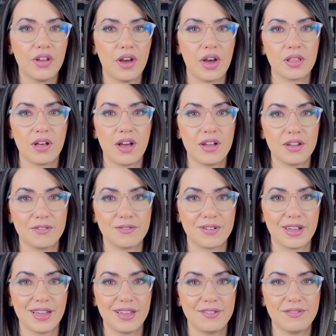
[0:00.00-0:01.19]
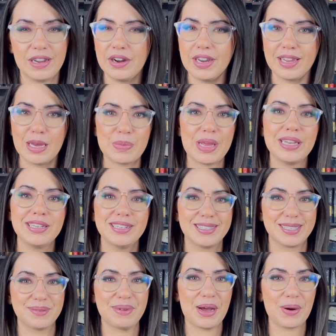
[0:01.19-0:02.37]
a lot of uh, varying opinions
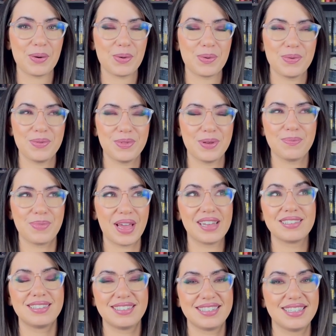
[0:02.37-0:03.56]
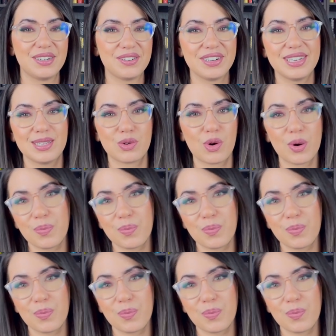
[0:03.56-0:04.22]
about the best series or